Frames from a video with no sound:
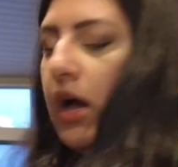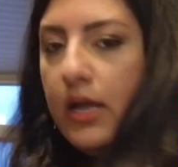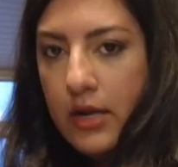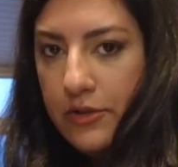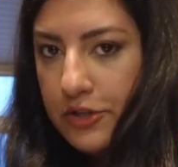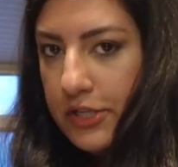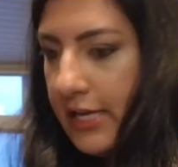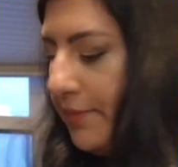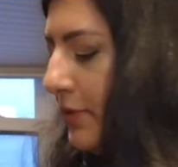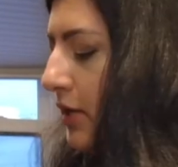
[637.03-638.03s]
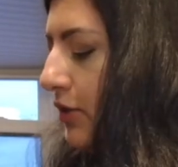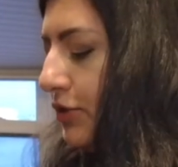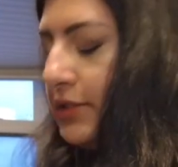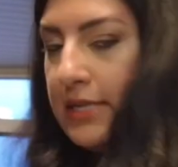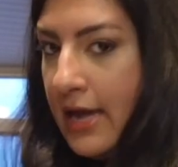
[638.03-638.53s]
Another tip,
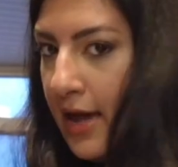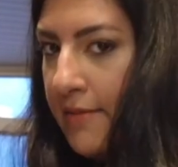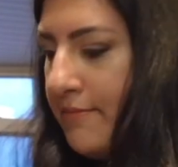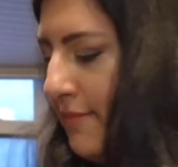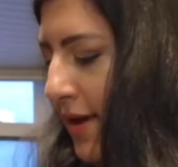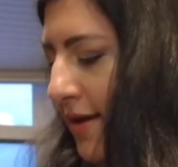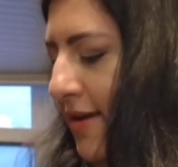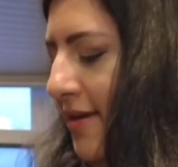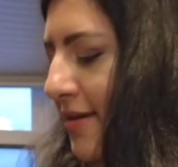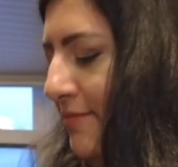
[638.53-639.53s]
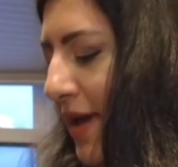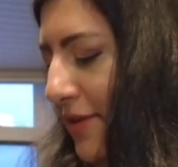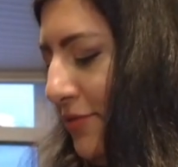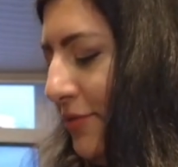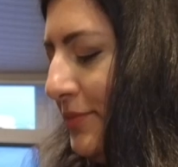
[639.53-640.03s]
there's not many
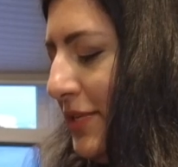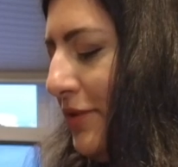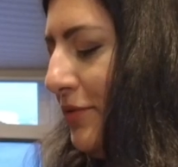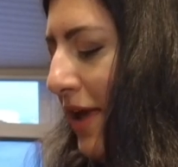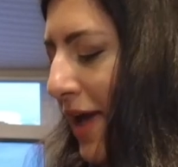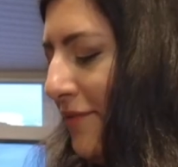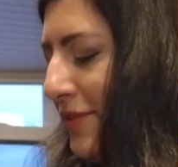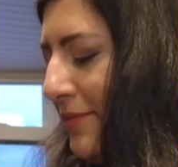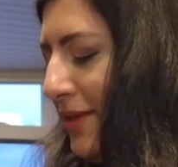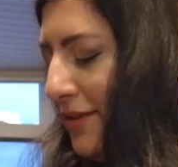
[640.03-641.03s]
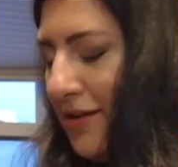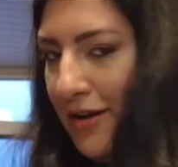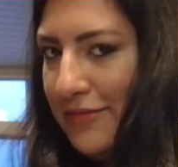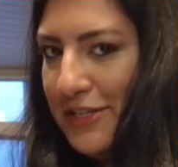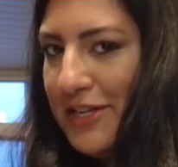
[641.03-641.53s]
bathrooms. They don't have them at the
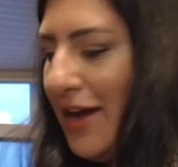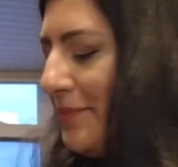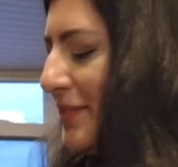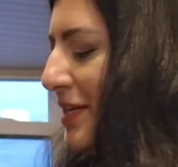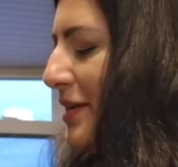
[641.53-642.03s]
coffee shops.